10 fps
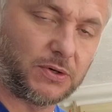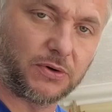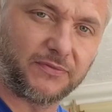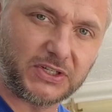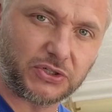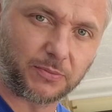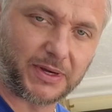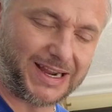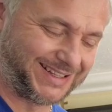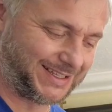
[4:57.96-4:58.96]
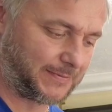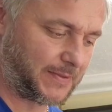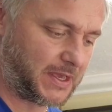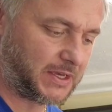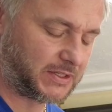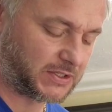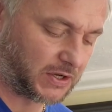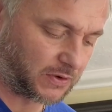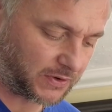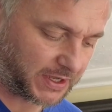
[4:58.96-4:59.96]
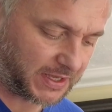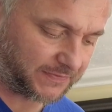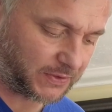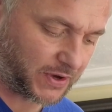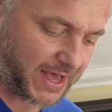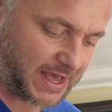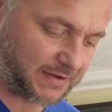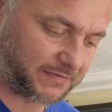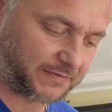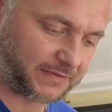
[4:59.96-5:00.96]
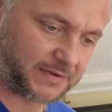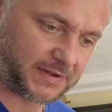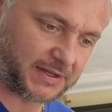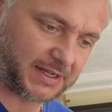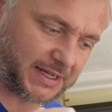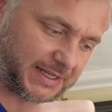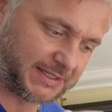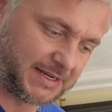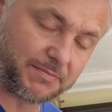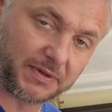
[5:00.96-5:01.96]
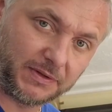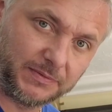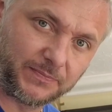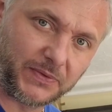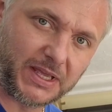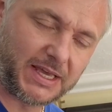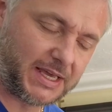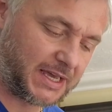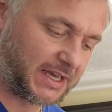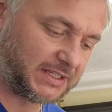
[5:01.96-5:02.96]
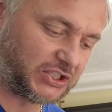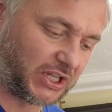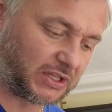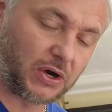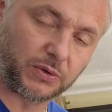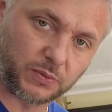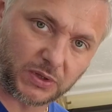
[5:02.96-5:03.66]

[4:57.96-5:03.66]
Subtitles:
your visual part. So if you have a dimple, gel coat